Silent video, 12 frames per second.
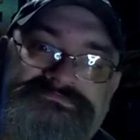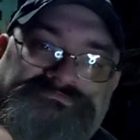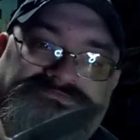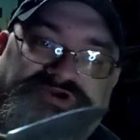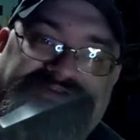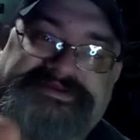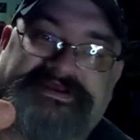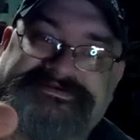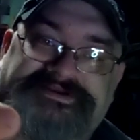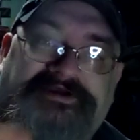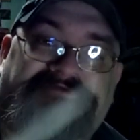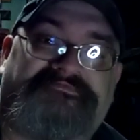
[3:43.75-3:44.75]
a good size
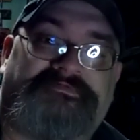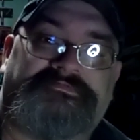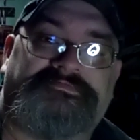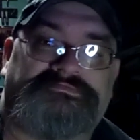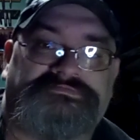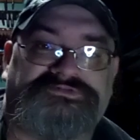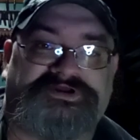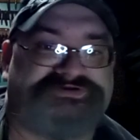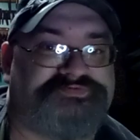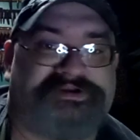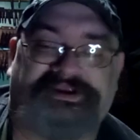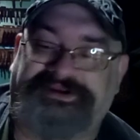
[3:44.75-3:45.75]
knife. Does
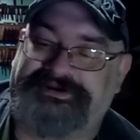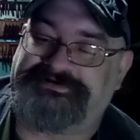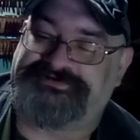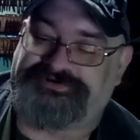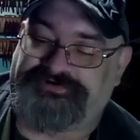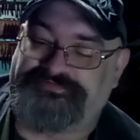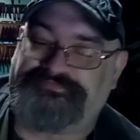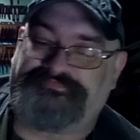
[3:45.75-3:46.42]
what I need it to do.